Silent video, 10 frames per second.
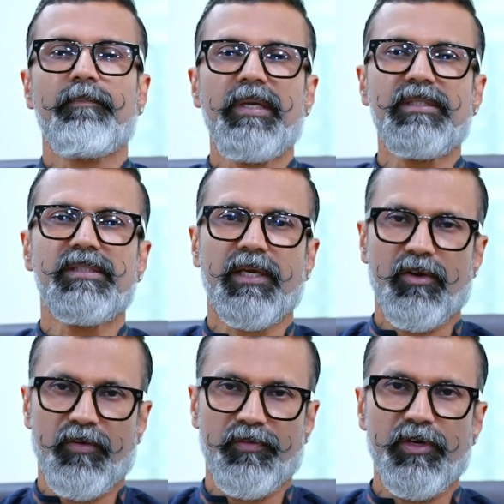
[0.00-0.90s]
please take
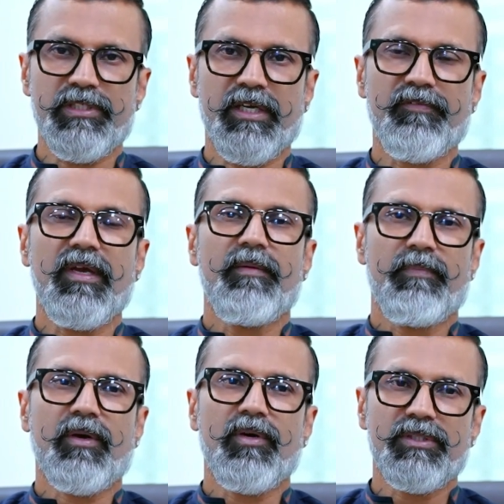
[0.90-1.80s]
care of yourself,
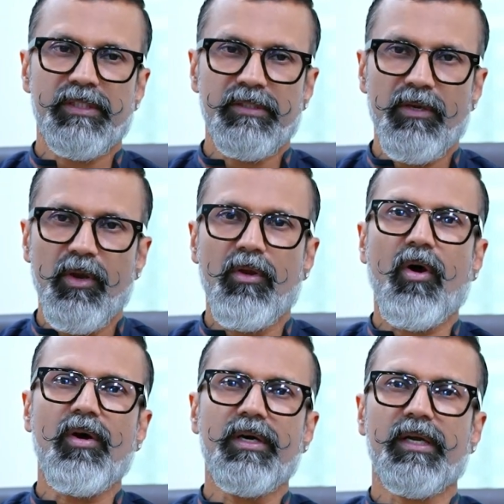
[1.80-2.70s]
because in
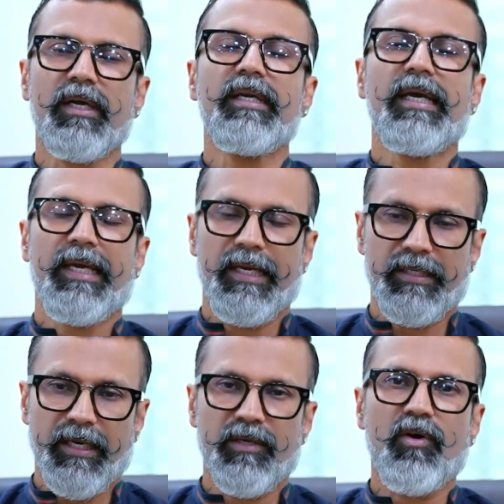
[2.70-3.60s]
longer run
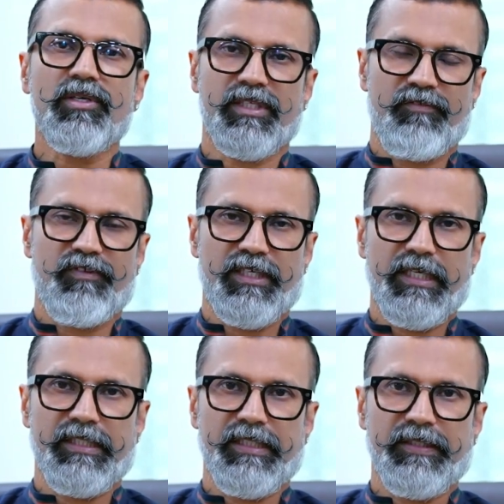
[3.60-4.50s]
it can cause
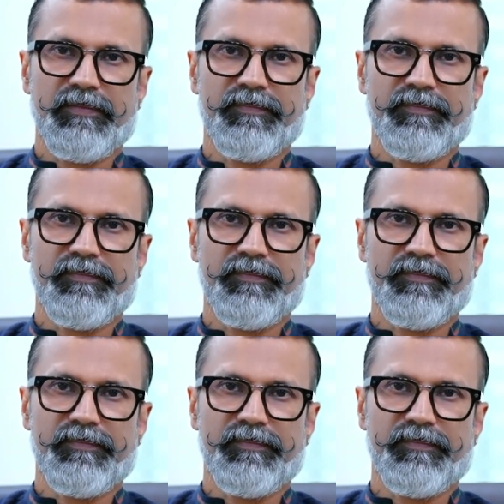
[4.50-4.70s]
infertility.